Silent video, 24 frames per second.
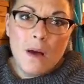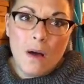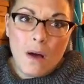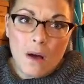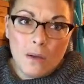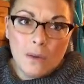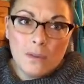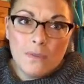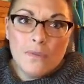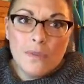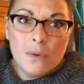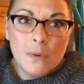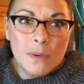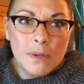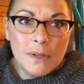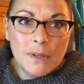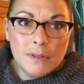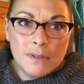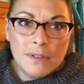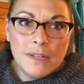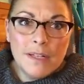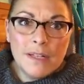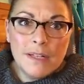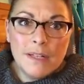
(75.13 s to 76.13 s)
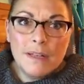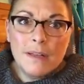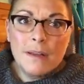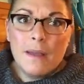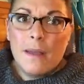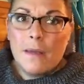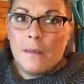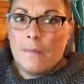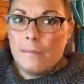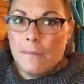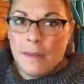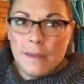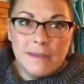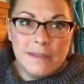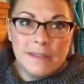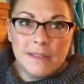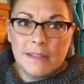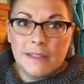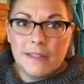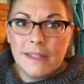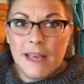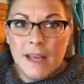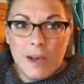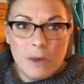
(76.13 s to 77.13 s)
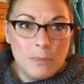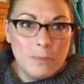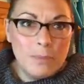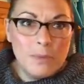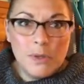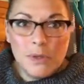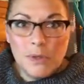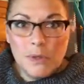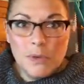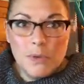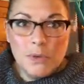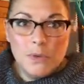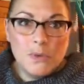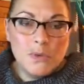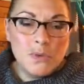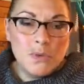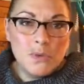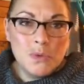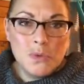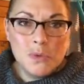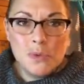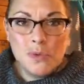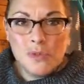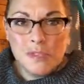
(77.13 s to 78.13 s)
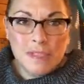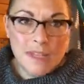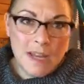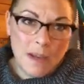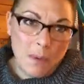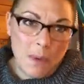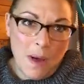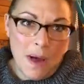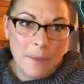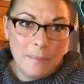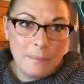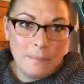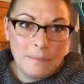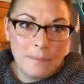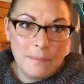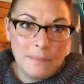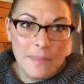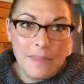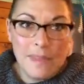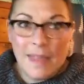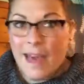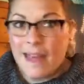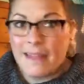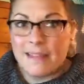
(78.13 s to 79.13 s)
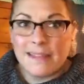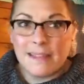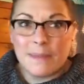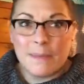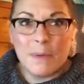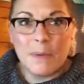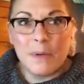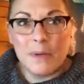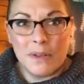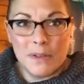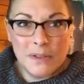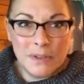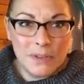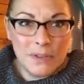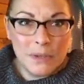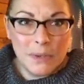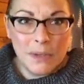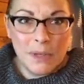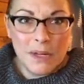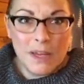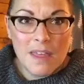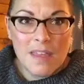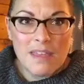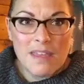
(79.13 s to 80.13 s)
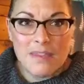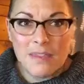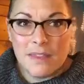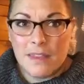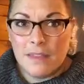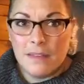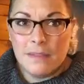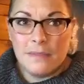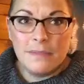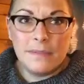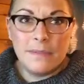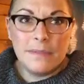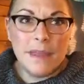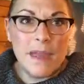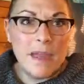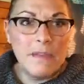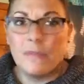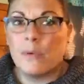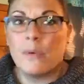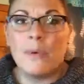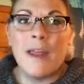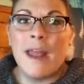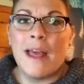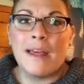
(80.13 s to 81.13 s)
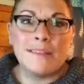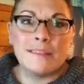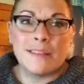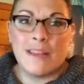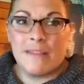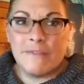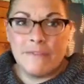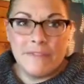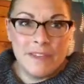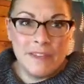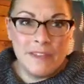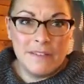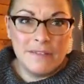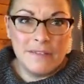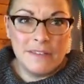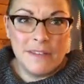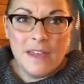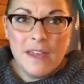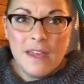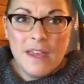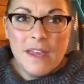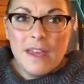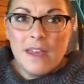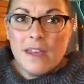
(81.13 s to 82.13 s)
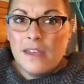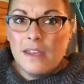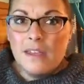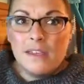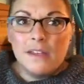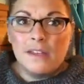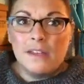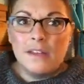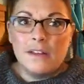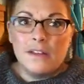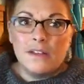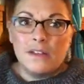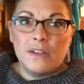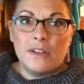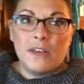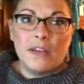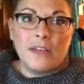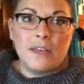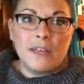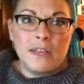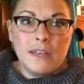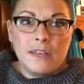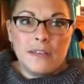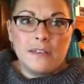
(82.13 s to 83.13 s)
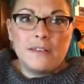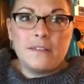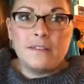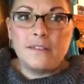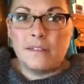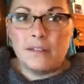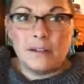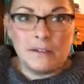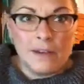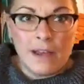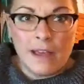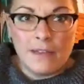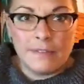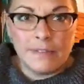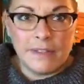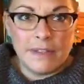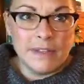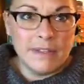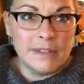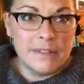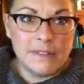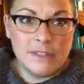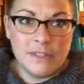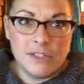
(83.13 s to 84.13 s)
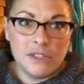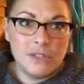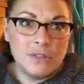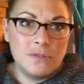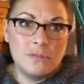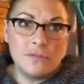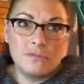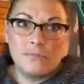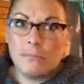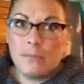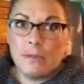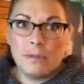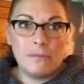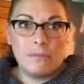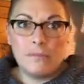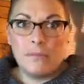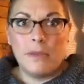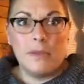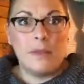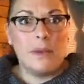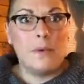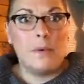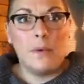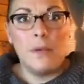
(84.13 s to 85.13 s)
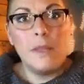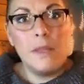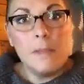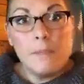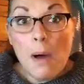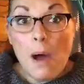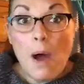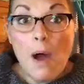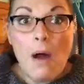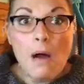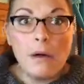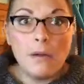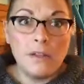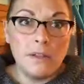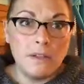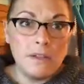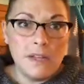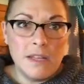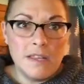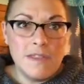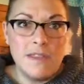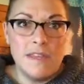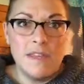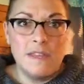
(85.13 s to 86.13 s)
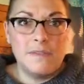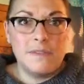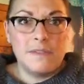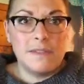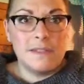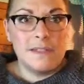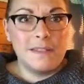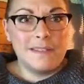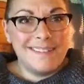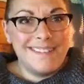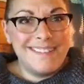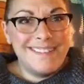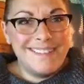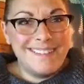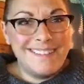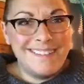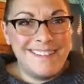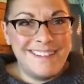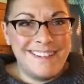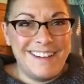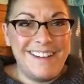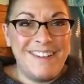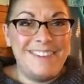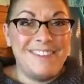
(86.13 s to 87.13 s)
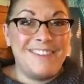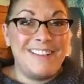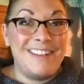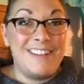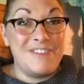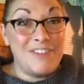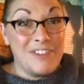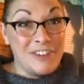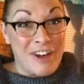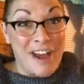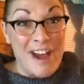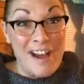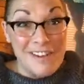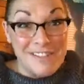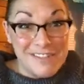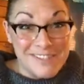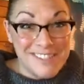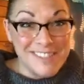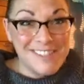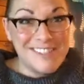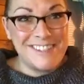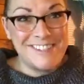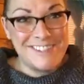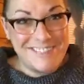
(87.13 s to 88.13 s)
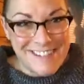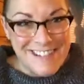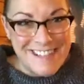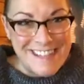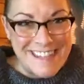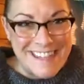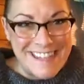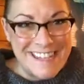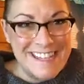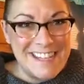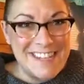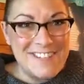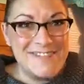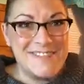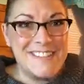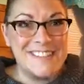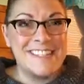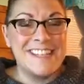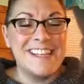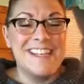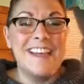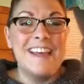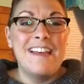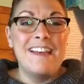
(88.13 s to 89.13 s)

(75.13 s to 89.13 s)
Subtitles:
All of the oils in it basically help you to stay well. That's the point of the story. Thieves, everyone has to have Thieves. You know, you got kids, you don't have kids. You know, in the mall, you need Thieves. You leave your house, you need Thieves.